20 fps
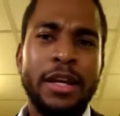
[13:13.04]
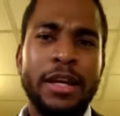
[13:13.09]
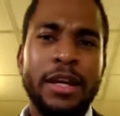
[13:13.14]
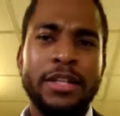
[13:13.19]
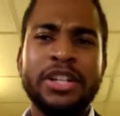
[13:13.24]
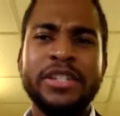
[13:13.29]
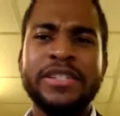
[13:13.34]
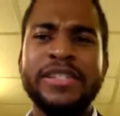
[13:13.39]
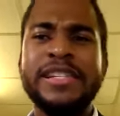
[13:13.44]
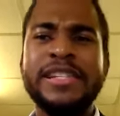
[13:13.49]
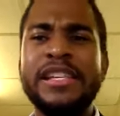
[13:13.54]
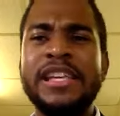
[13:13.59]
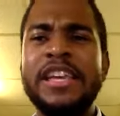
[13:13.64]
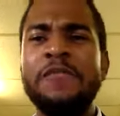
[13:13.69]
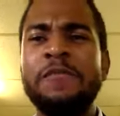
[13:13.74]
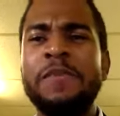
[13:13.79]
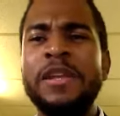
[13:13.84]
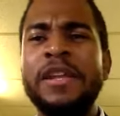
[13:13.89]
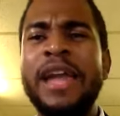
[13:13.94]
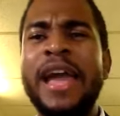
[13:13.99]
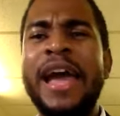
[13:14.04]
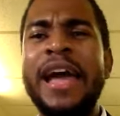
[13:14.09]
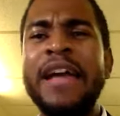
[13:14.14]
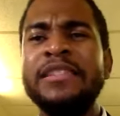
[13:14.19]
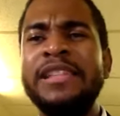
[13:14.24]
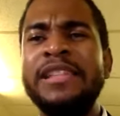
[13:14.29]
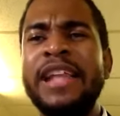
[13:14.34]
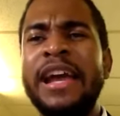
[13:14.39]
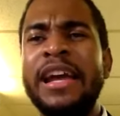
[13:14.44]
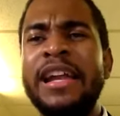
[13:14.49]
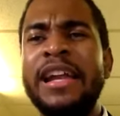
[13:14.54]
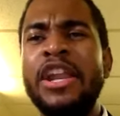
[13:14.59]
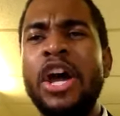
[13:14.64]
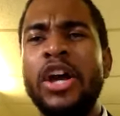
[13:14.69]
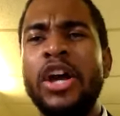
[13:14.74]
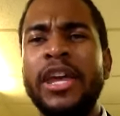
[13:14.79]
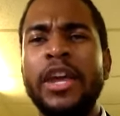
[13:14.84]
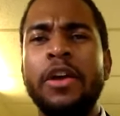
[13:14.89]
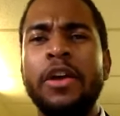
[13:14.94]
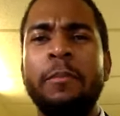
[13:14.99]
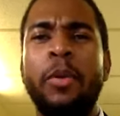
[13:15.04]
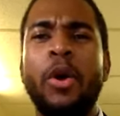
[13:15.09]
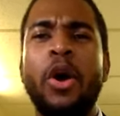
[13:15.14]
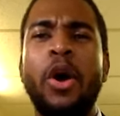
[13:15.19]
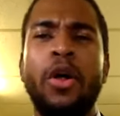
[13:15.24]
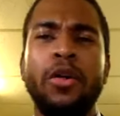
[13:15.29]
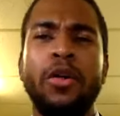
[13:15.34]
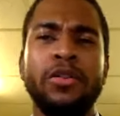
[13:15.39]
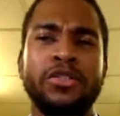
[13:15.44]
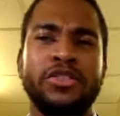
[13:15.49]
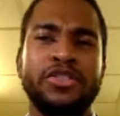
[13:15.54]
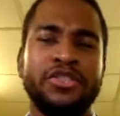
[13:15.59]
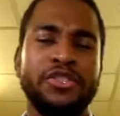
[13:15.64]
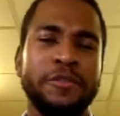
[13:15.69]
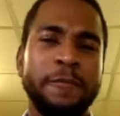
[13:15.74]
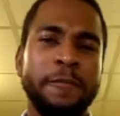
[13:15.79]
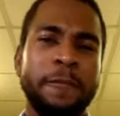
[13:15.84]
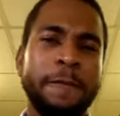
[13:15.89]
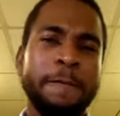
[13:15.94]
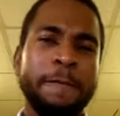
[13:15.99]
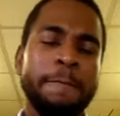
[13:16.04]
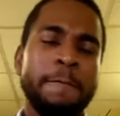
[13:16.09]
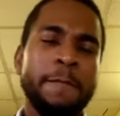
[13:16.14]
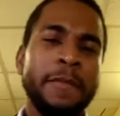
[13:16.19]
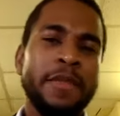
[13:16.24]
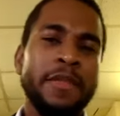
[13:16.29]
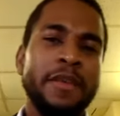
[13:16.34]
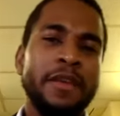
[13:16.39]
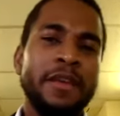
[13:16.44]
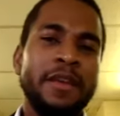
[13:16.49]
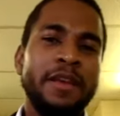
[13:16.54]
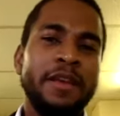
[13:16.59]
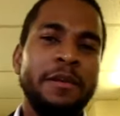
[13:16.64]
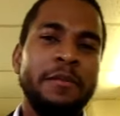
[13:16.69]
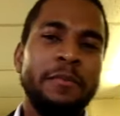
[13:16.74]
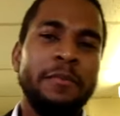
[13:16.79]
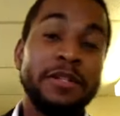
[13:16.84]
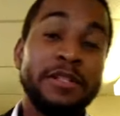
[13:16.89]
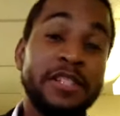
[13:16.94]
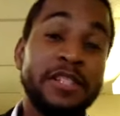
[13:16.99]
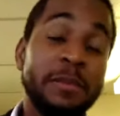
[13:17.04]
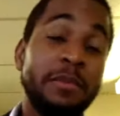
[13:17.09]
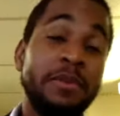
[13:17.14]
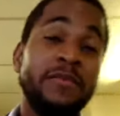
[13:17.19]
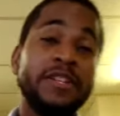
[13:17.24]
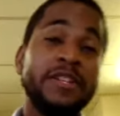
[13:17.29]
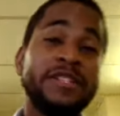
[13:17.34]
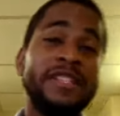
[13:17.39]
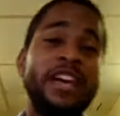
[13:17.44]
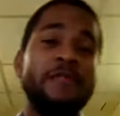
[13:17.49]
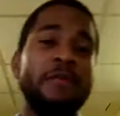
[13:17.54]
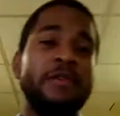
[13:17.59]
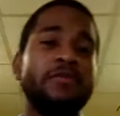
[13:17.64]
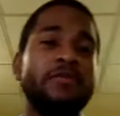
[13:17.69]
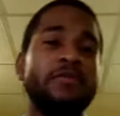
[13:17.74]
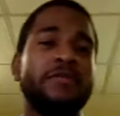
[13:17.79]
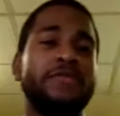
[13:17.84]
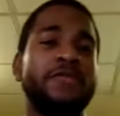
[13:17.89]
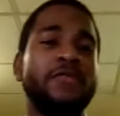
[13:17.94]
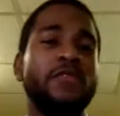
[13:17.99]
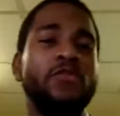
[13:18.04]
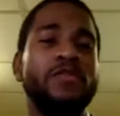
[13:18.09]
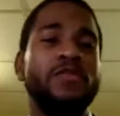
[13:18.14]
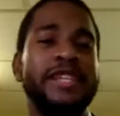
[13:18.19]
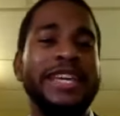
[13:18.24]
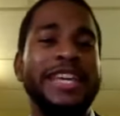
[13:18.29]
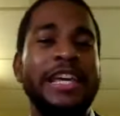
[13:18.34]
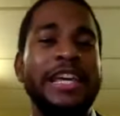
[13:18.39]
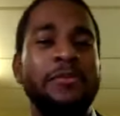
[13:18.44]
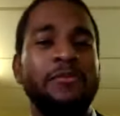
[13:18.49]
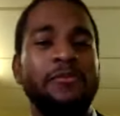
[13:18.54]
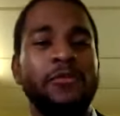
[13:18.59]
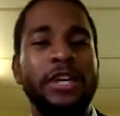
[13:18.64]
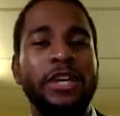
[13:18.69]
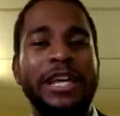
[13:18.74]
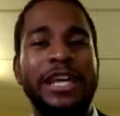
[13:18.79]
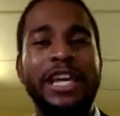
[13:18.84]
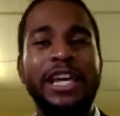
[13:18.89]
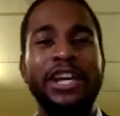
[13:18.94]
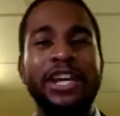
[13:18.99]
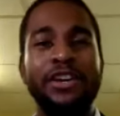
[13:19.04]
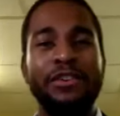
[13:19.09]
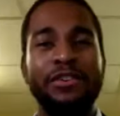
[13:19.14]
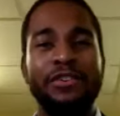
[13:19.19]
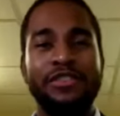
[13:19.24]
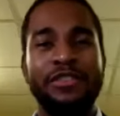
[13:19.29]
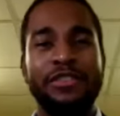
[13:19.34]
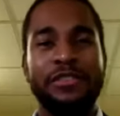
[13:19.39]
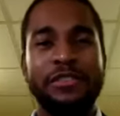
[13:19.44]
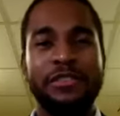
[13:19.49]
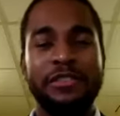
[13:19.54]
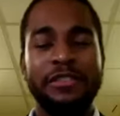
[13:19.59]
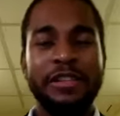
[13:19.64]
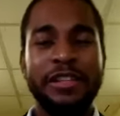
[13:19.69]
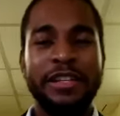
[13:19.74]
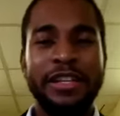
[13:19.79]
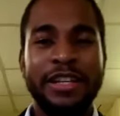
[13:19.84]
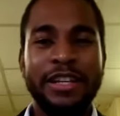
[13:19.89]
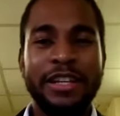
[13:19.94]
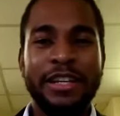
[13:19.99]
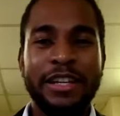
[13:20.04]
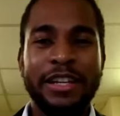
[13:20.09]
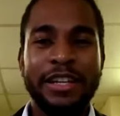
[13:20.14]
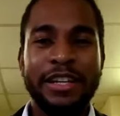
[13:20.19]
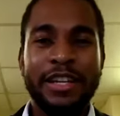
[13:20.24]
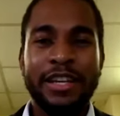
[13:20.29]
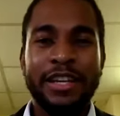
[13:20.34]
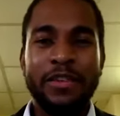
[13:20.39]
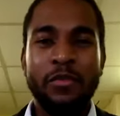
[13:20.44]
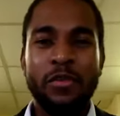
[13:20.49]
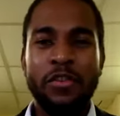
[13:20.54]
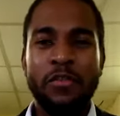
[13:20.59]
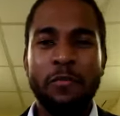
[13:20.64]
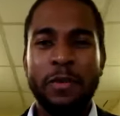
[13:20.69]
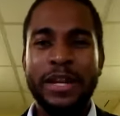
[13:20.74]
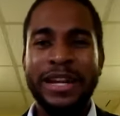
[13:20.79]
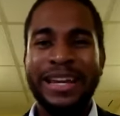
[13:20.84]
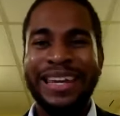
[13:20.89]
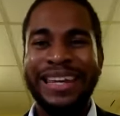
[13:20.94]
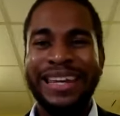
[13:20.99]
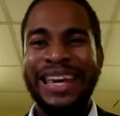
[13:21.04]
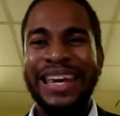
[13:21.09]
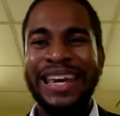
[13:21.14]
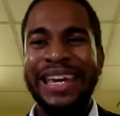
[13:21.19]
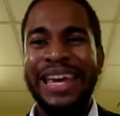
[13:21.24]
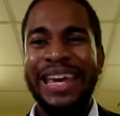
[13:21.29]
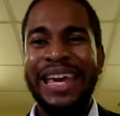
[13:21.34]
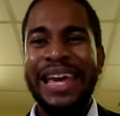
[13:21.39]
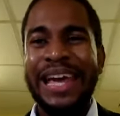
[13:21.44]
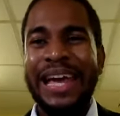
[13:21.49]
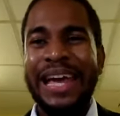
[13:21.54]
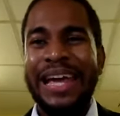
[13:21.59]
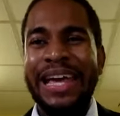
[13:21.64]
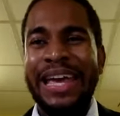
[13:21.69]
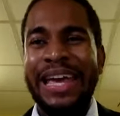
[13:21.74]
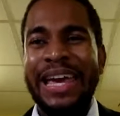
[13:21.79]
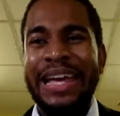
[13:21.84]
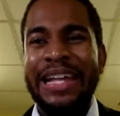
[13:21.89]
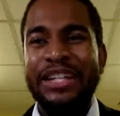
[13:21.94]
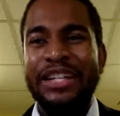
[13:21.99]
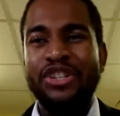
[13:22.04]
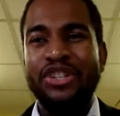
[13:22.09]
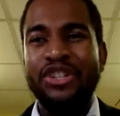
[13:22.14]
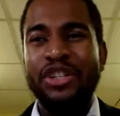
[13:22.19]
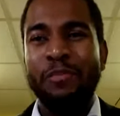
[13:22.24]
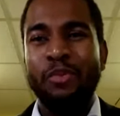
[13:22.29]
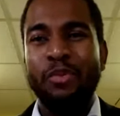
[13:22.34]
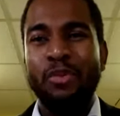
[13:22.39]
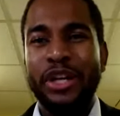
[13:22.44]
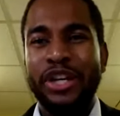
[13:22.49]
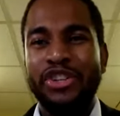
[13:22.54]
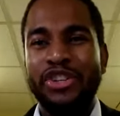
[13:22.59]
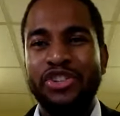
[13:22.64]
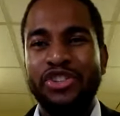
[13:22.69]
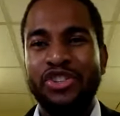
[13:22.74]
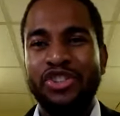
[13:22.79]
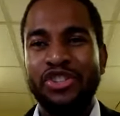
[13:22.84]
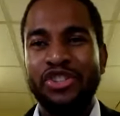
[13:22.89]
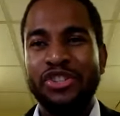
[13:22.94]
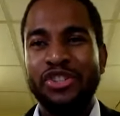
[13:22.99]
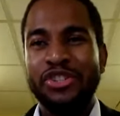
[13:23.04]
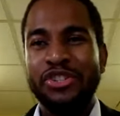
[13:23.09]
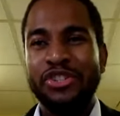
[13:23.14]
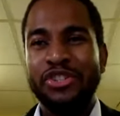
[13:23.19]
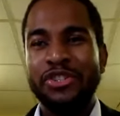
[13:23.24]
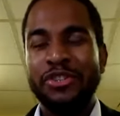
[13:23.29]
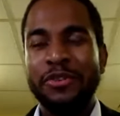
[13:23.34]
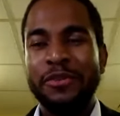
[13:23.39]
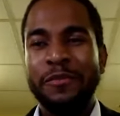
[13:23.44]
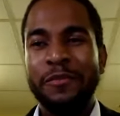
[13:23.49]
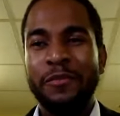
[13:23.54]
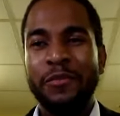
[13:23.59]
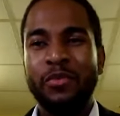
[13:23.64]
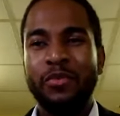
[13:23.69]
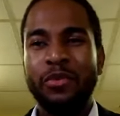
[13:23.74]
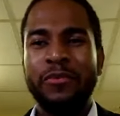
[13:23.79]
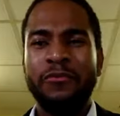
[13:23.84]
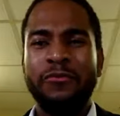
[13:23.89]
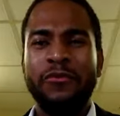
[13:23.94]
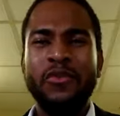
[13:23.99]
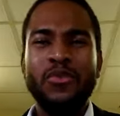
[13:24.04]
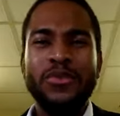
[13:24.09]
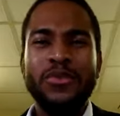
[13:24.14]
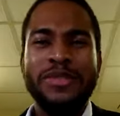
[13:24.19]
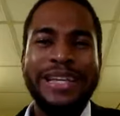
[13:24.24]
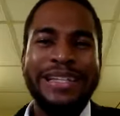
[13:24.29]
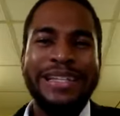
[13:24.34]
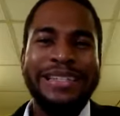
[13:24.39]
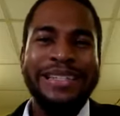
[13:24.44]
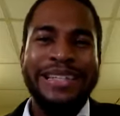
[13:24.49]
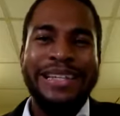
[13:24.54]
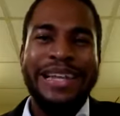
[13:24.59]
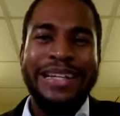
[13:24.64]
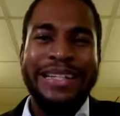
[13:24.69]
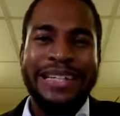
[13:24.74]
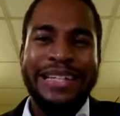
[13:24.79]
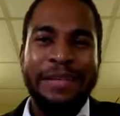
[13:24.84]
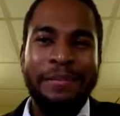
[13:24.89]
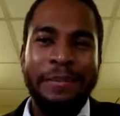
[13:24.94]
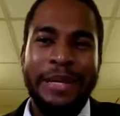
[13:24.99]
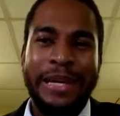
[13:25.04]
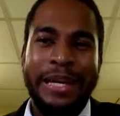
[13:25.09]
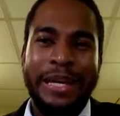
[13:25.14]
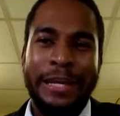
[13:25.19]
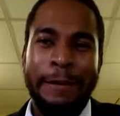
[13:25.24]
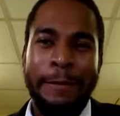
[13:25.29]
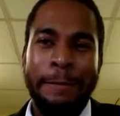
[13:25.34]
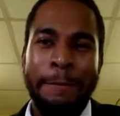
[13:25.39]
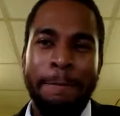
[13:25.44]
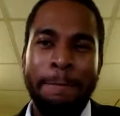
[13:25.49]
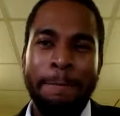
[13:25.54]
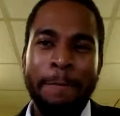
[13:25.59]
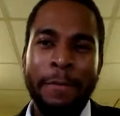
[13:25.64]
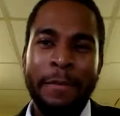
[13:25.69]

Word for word: Just as he has been asked, knocking on Paul's. Some of us have been refusing him for years. We've been kicking against the pricks refusing to let him in.